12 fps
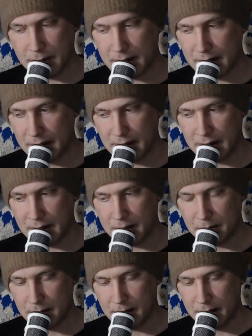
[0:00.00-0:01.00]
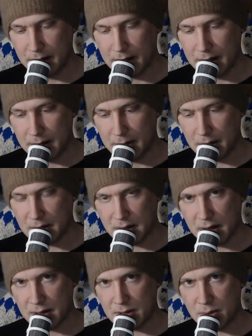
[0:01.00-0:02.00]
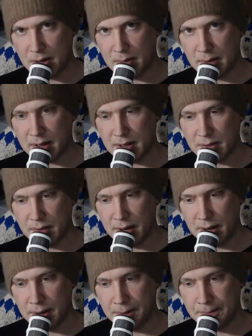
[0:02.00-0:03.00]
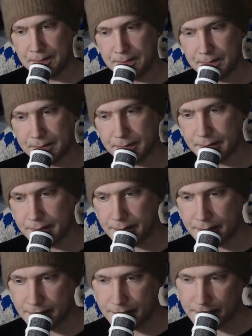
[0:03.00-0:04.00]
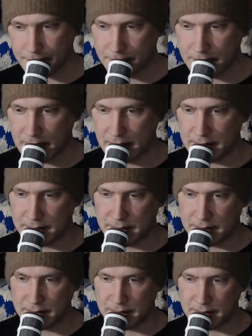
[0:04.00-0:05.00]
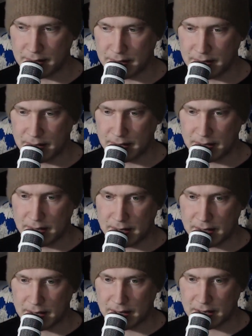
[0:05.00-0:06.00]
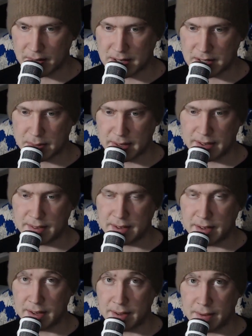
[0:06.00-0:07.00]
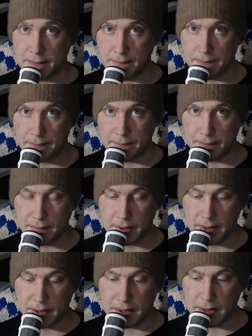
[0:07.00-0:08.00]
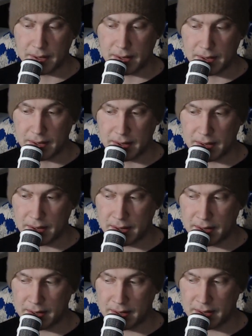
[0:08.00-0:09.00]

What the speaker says: yeah, basically, I just wanted to make this video and kind of explain the deal. And